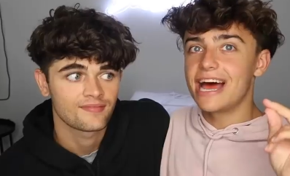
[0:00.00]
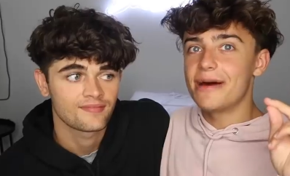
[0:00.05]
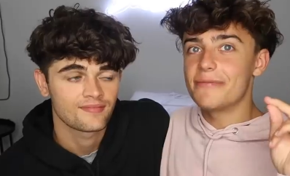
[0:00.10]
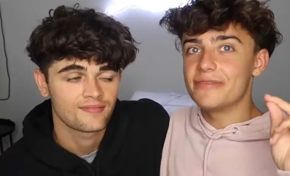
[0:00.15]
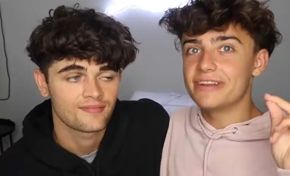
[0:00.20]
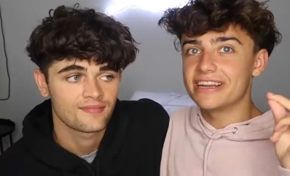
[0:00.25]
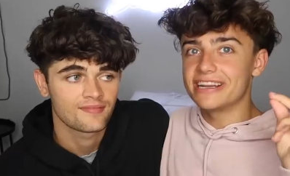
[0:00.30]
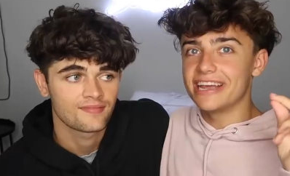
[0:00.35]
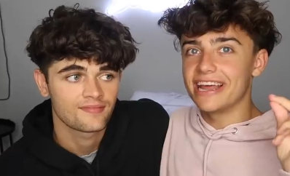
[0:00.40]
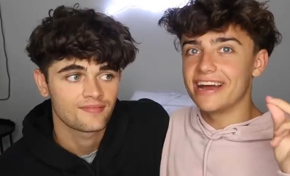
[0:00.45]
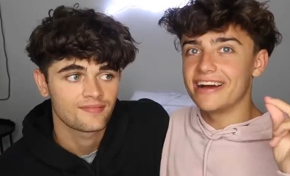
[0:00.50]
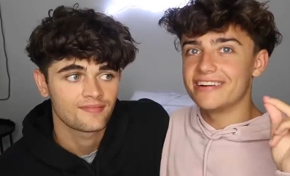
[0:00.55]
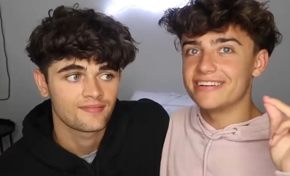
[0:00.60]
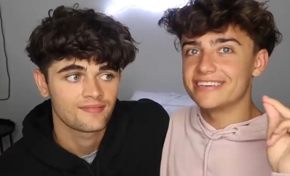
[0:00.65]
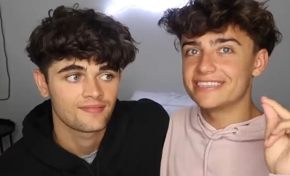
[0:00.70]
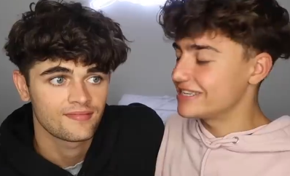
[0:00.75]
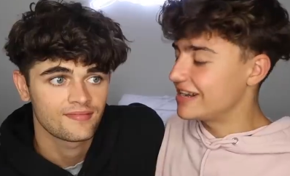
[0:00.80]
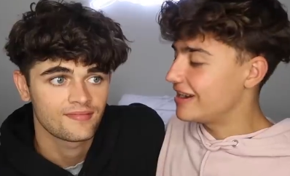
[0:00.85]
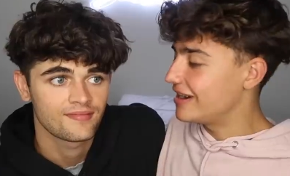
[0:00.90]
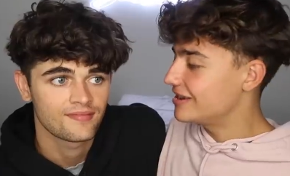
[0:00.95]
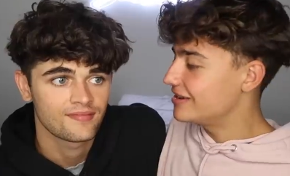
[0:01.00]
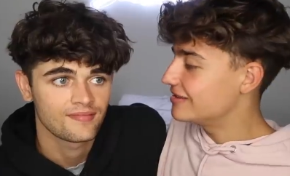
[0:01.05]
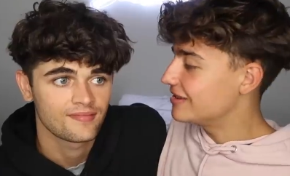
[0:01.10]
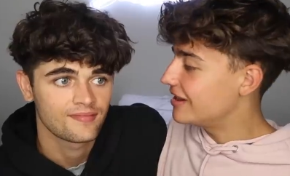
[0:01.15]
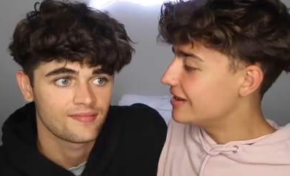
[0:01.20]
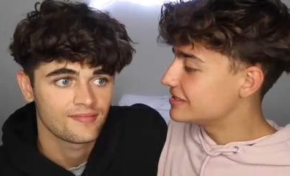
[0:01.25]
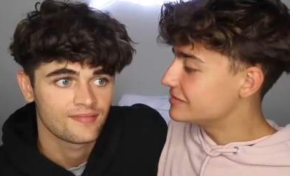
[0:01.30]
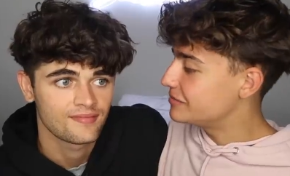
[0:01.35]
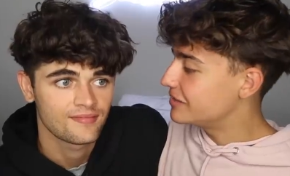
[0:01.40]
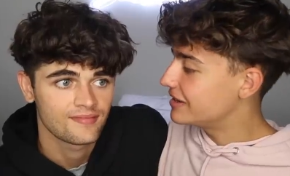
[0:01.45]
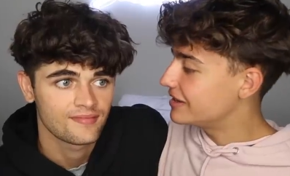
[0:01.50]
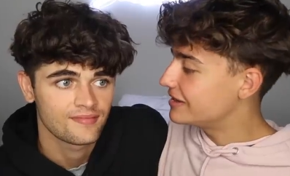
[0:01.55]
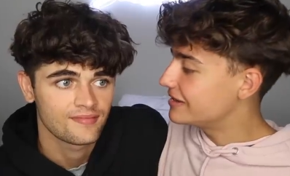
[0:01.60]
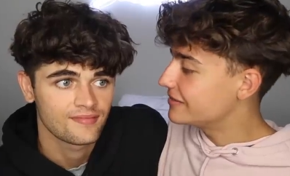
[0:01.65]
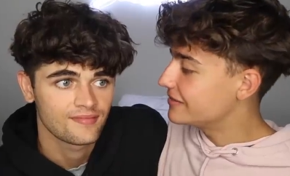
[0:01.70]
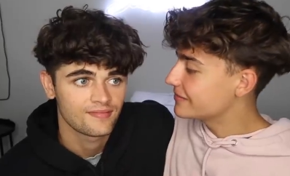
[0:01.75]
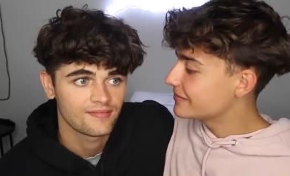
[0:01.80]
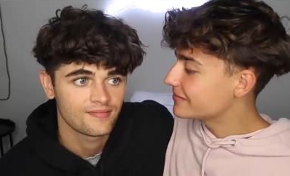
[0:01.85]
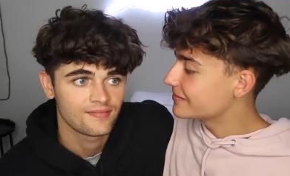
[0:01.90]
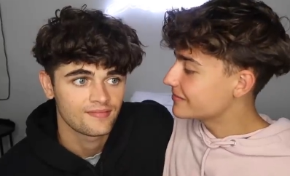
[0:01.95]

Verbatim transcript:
Speaker 1: happening now. Sorry, you lost, bud.